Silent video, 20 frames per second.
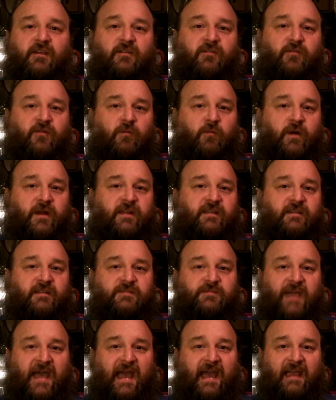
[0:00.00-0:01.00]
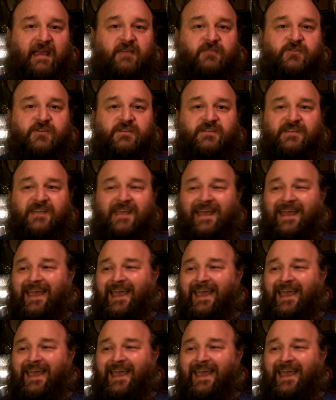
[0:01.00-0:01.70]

for one of these packages,